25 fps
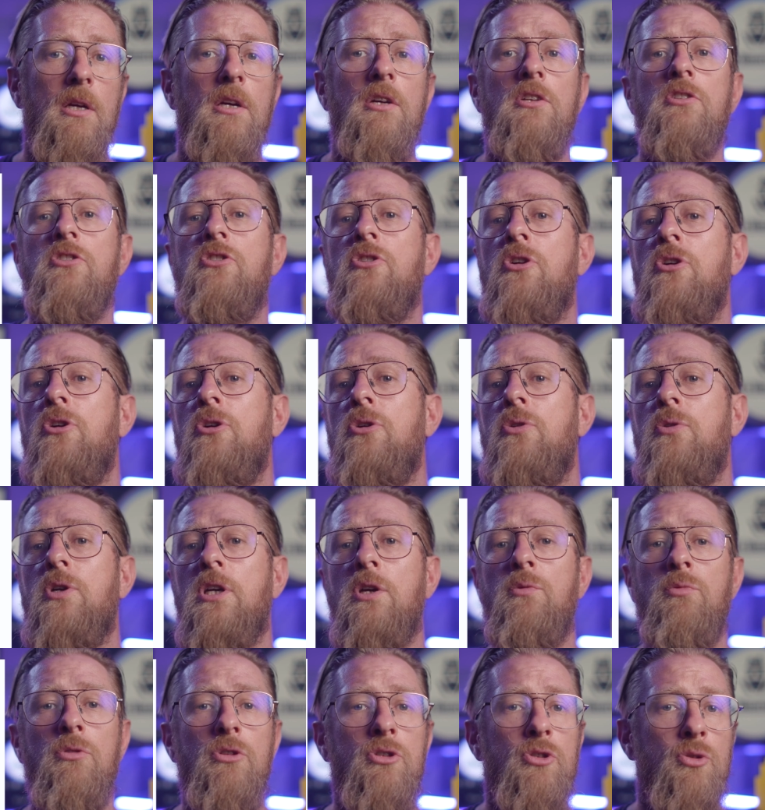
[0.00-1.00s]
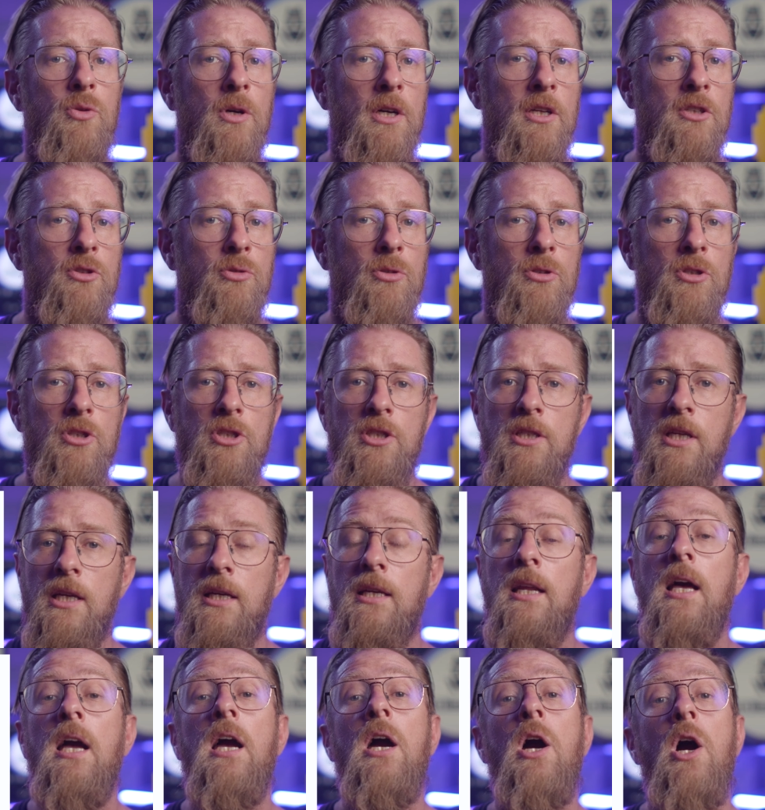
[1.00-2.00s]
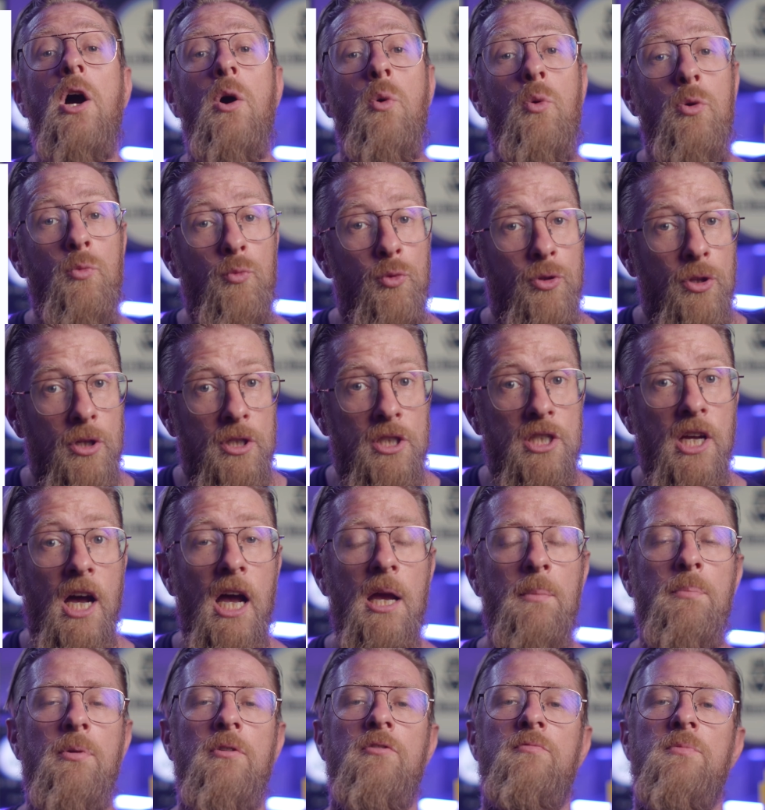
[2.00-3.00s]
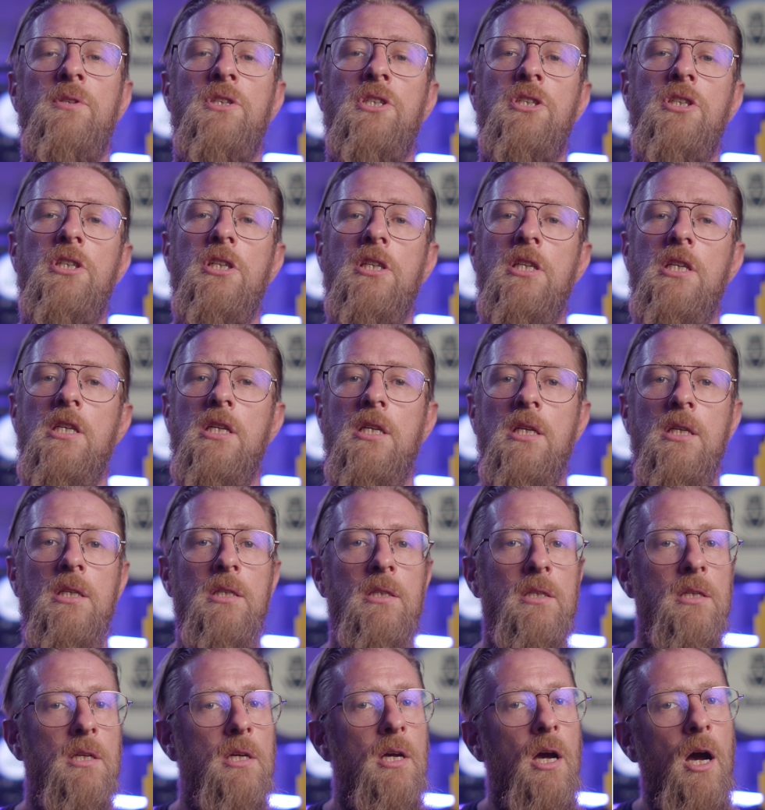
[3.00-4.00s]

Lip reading: So it will try to understand with the type of machine,